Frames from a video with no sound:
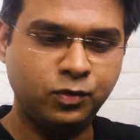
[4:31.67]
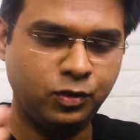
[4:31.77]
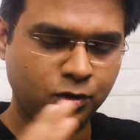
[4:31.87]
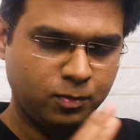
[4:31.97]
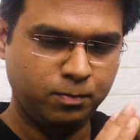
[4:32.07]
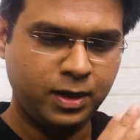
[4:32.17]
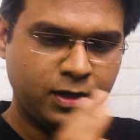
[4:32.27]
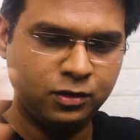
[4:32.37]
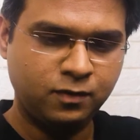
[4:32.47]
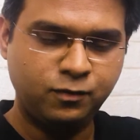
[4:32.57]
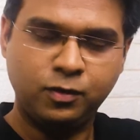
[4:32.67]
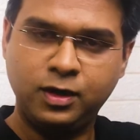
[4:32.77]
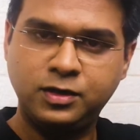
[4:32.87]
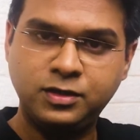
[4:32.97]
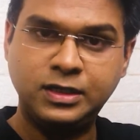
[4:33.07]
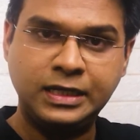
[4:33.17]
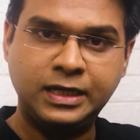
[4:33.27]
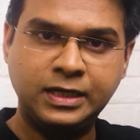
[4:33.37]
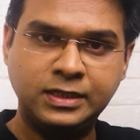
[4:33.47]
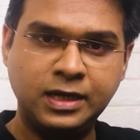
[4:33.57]
Your breadth of knowledge is
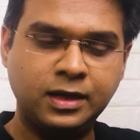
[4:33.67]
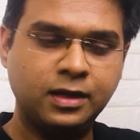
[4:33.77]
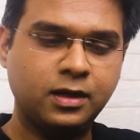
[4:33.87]
increasing.